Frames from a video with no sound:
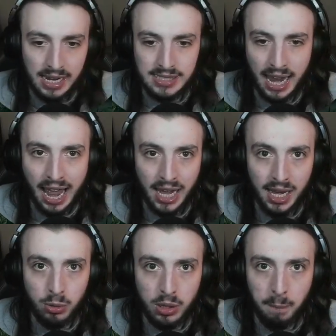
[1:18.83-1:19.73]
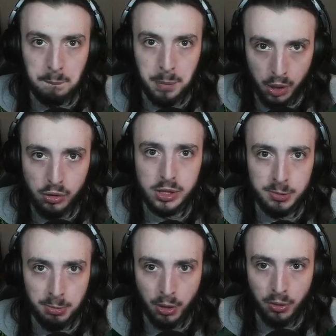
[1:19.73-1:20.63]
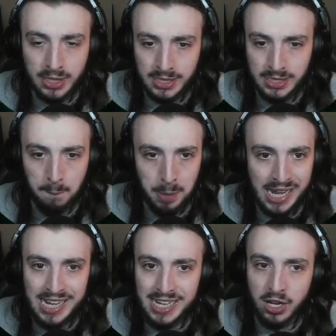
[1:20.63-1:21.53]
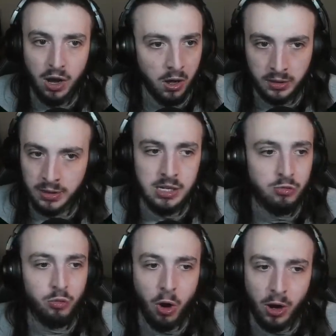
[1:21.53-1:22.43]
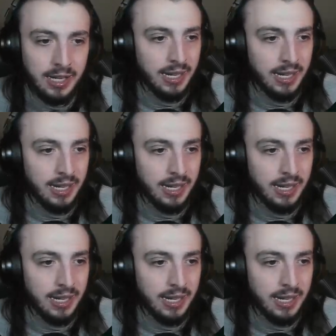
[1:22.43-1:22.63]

is animal abuse, bro. They need to get PETA on this right